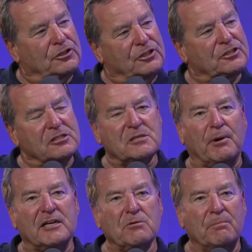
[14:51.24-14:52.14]
Does it
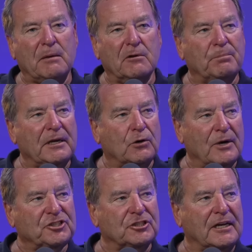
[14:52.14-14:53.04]
surprise you when people have been
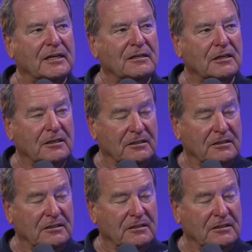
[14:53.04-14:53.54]
questioning